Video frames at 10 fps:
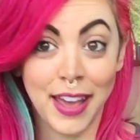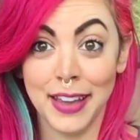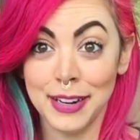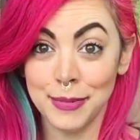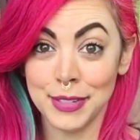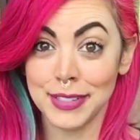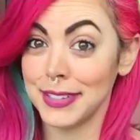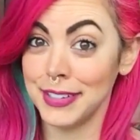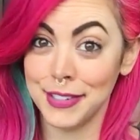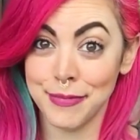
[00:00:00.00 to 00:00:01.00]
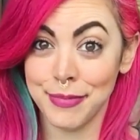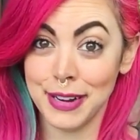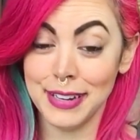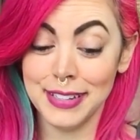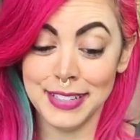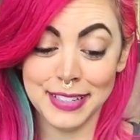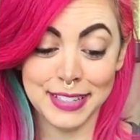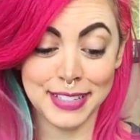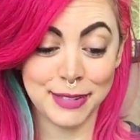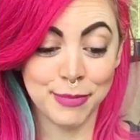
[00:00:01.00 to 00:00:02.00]
and I'm just gonna jump right into
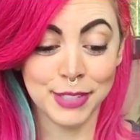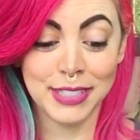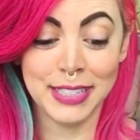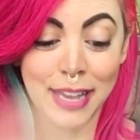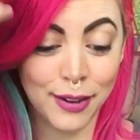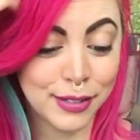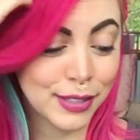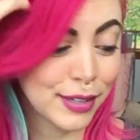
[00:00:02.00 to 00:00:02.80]
this and we'll see how it